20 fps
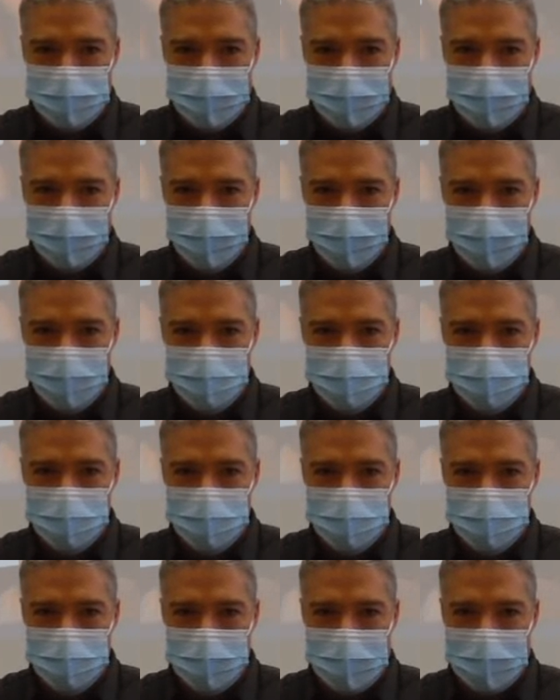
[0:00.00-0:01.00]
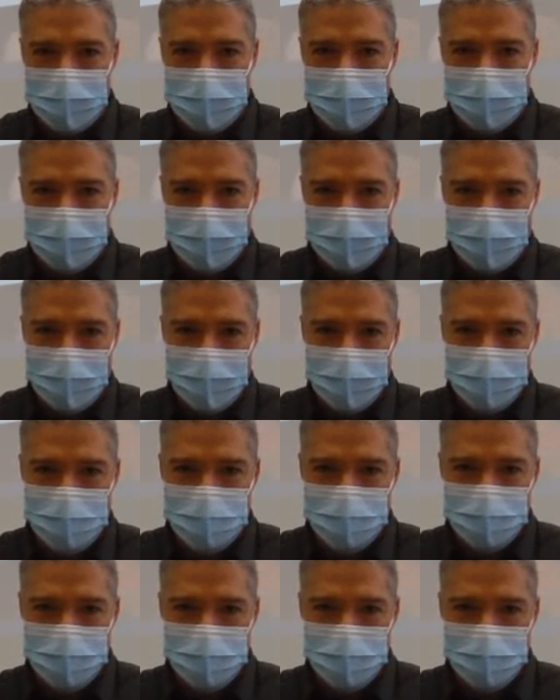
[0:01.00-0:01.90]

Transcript: layer, I,